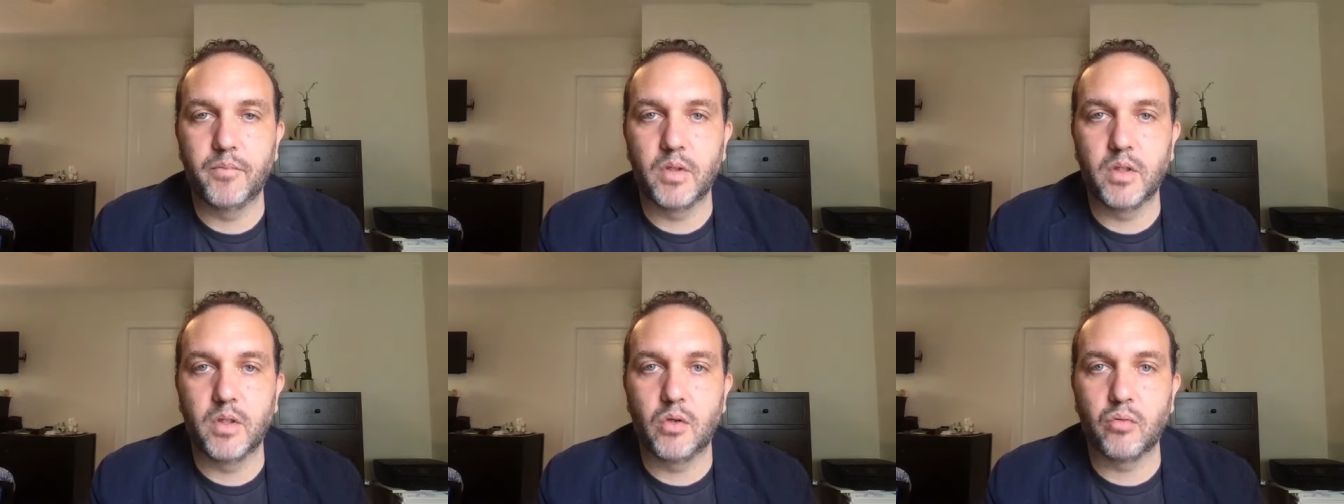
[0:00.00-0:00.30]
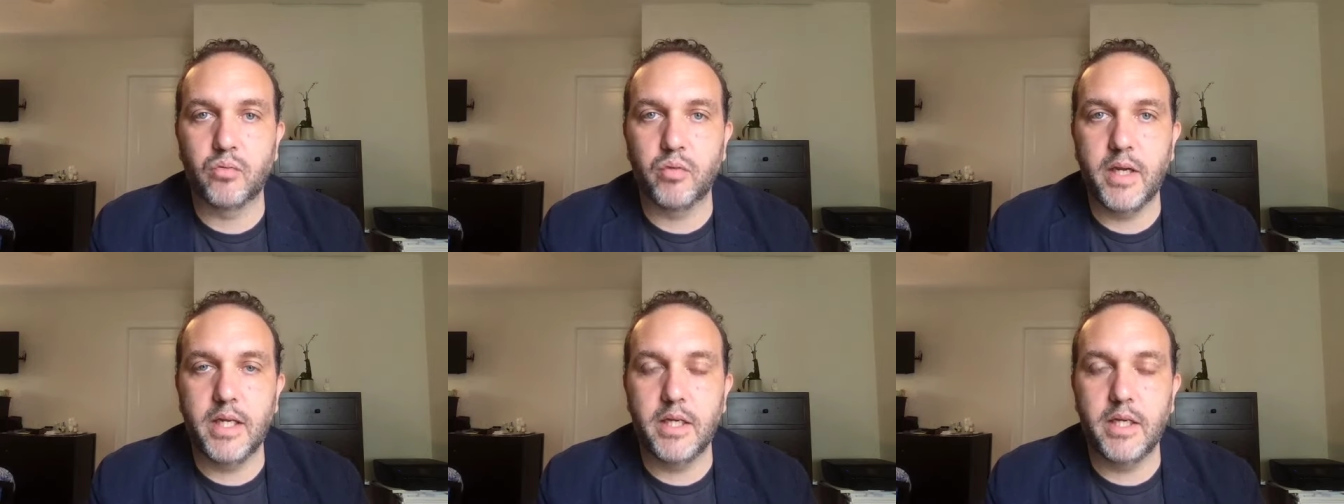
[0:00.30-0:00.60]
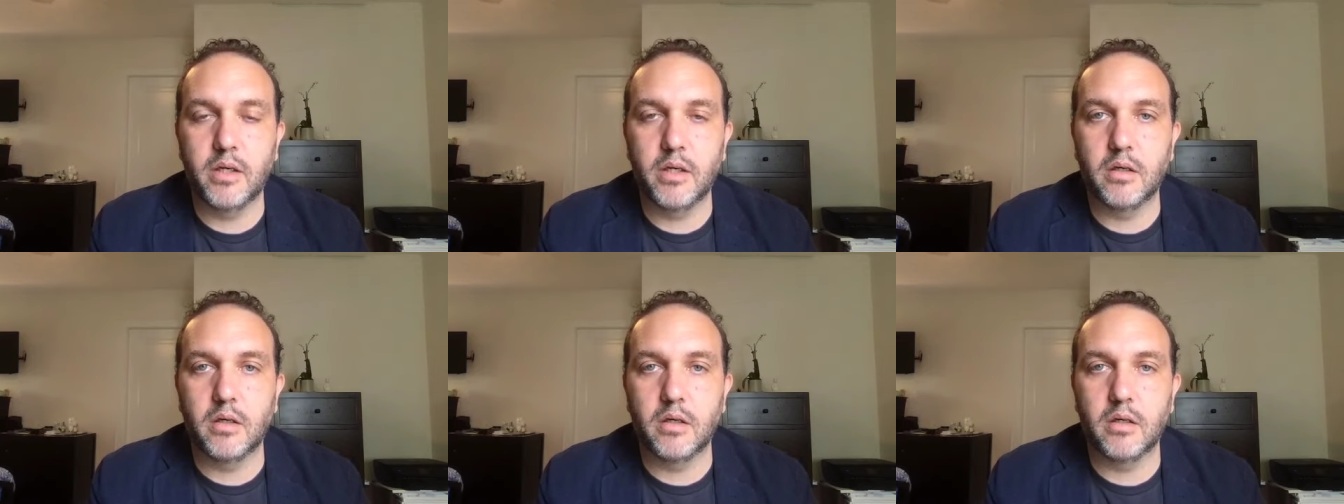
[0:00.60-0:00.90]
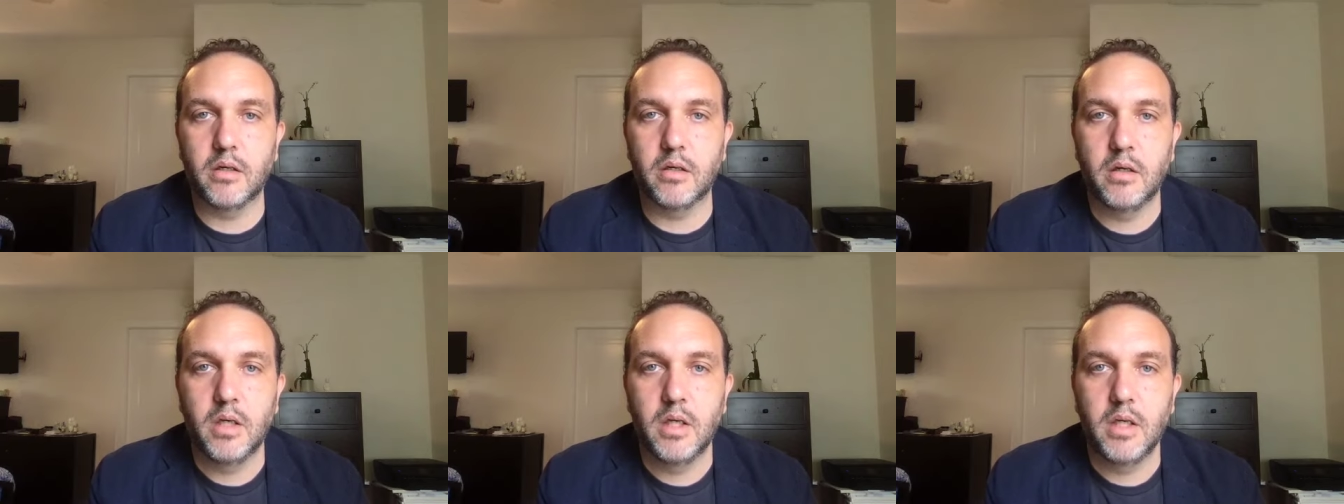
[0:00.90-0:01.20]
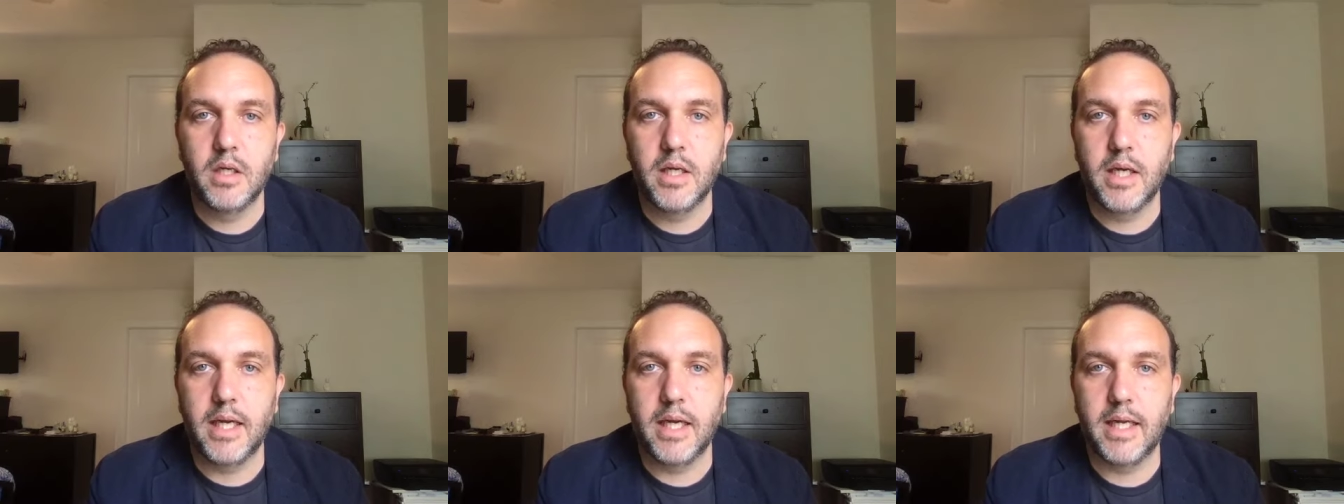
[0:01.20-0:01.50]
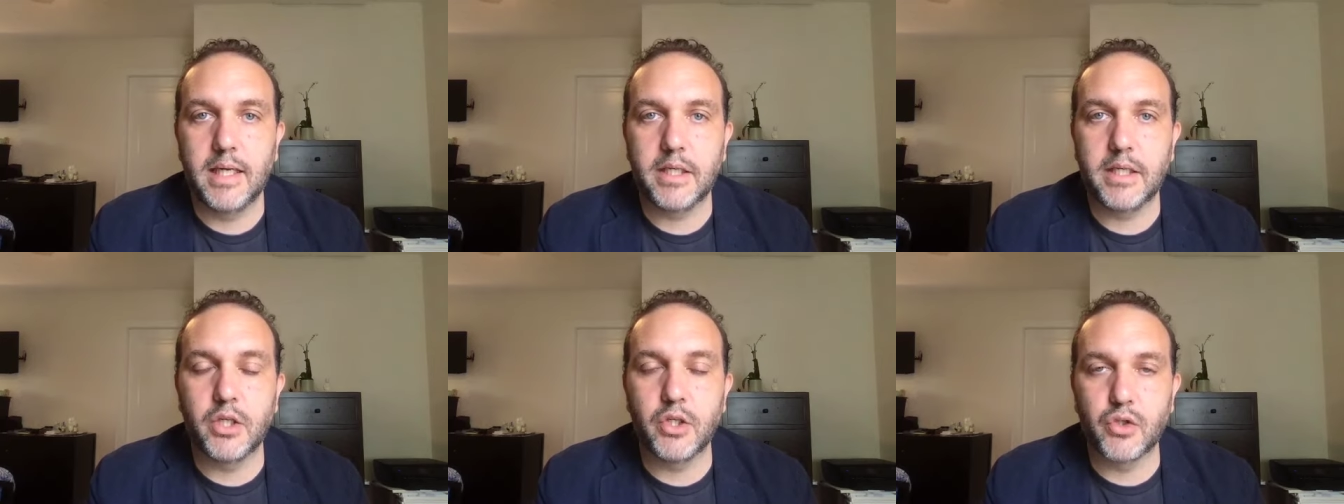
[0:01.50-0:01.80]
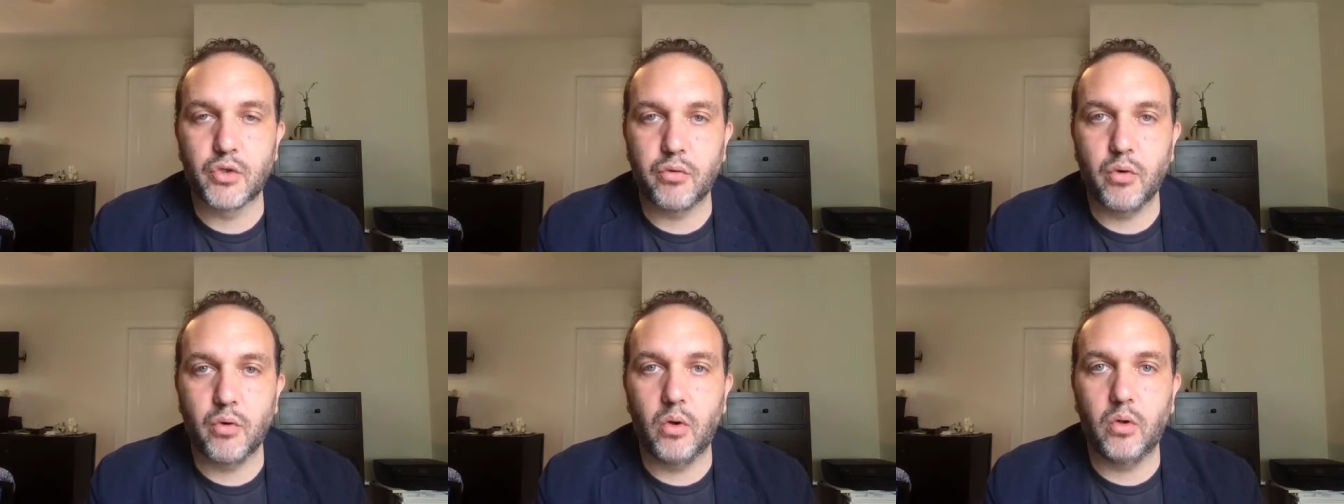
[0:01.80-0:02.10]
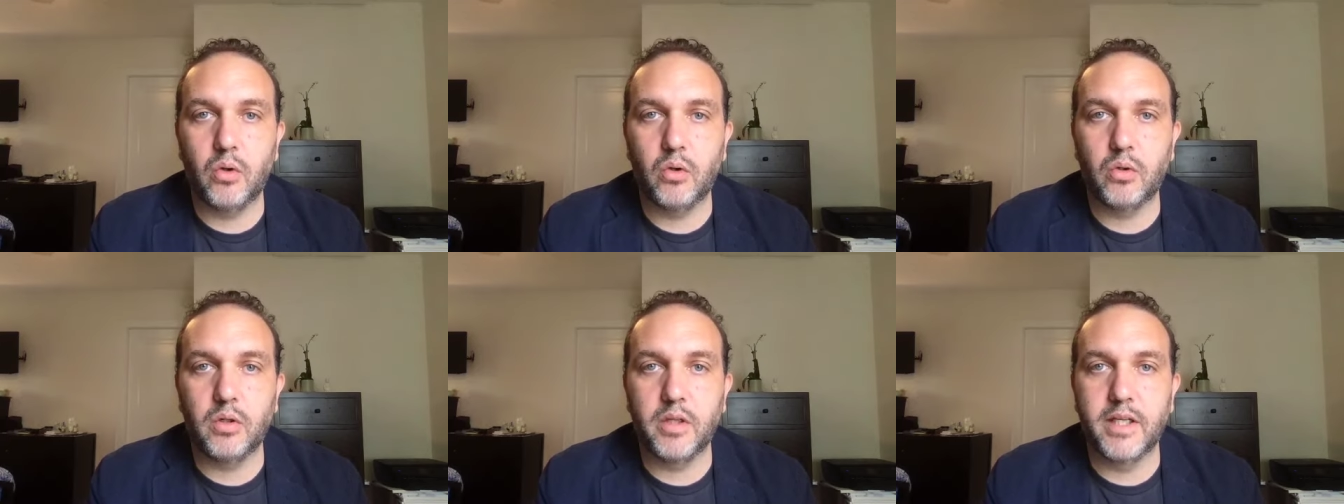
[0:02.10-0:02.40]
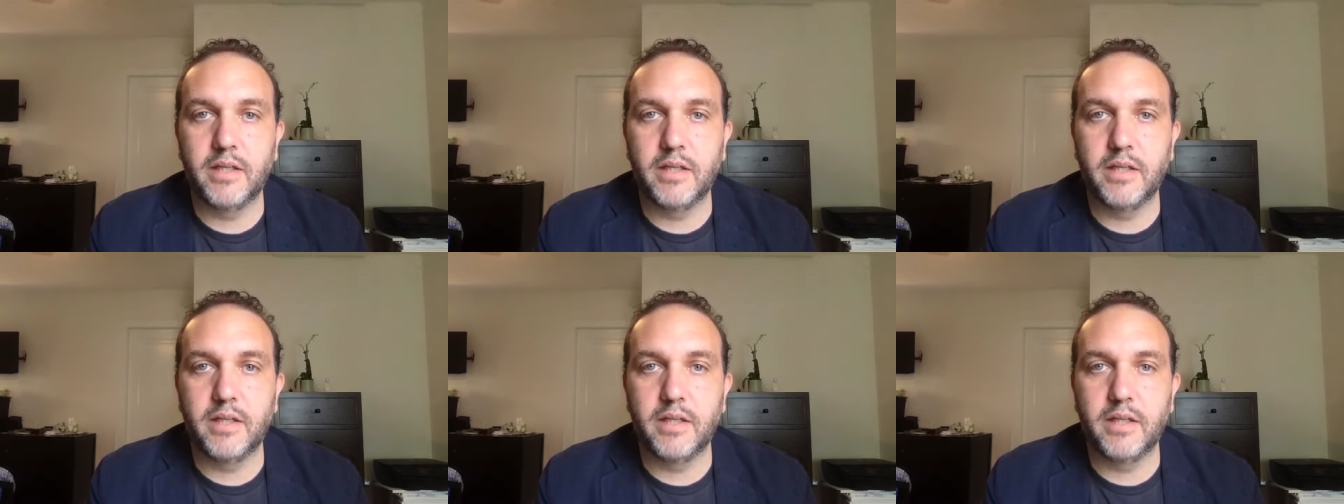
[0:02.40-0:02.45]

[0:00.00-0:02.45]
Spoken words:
greater control